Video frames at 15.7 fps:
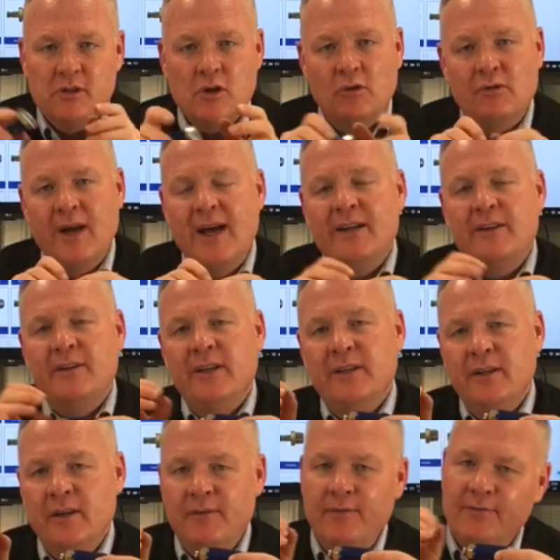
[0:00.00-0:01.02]
So rather
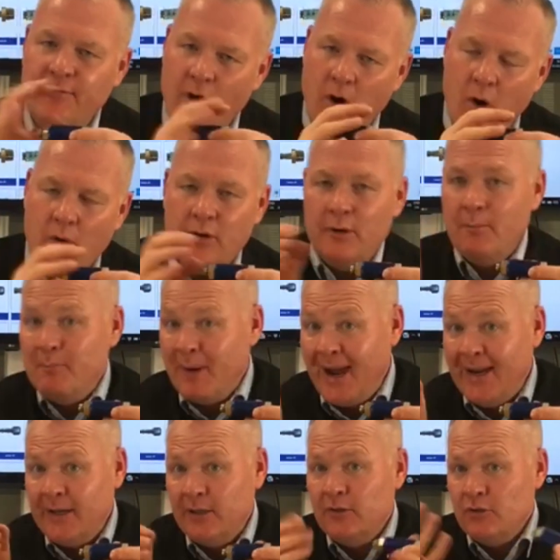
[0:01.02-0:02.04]
than the forward and
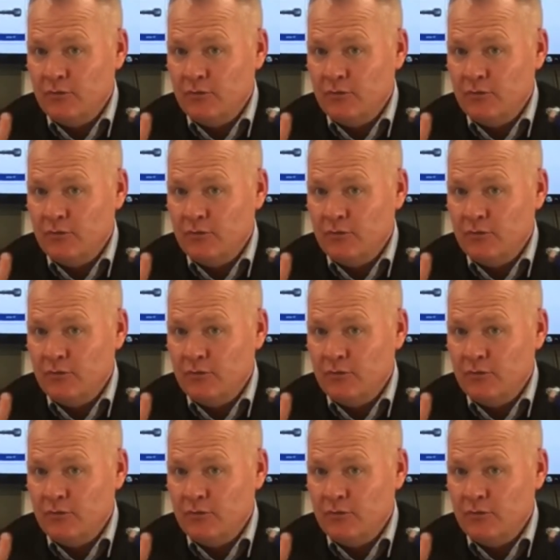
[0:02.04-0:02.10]
back